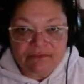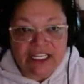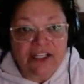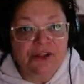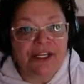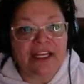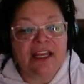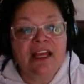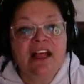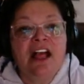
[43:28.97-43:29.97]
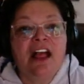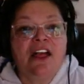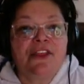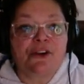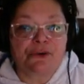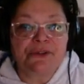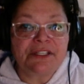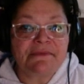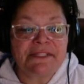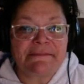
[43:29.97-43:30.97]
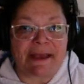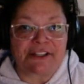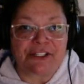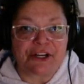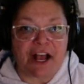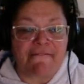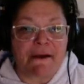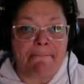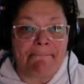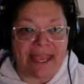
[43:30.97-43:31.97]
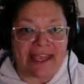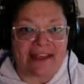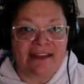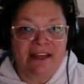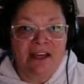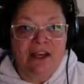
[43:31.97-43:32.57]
including the gruesome specter of a man